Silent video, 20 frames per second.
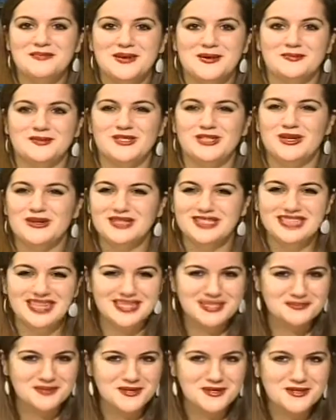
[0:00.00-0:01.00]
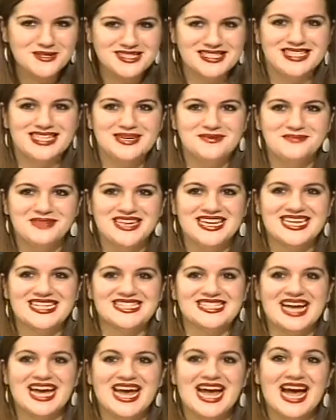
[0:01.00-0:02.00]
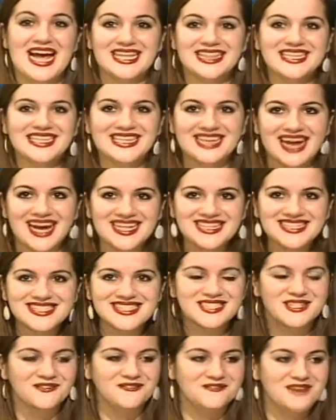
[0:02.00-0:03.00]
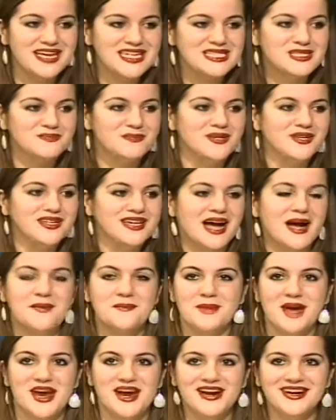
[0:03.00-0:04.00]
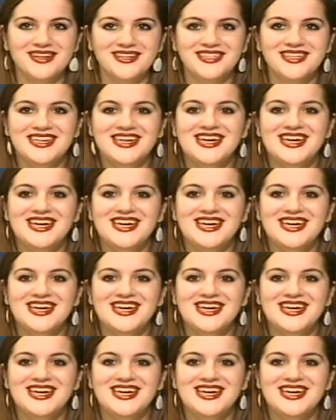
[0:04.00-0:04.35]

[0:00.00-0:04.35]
and I'm so excited to bring you this clip because I had the guts to Facebook Aamer,